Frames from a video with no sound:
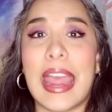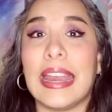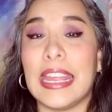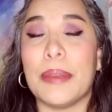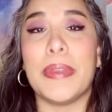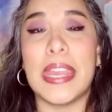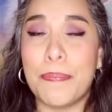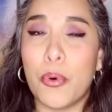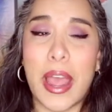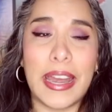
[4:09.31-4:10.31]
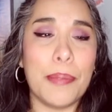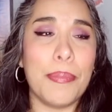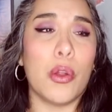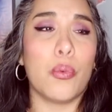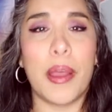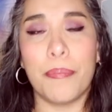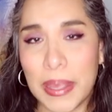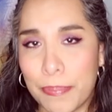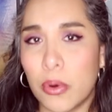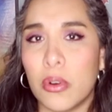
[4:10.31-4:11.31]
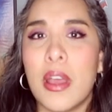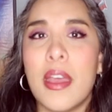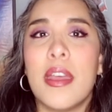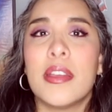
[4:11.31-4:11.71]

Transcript: I need people. I need to be around people.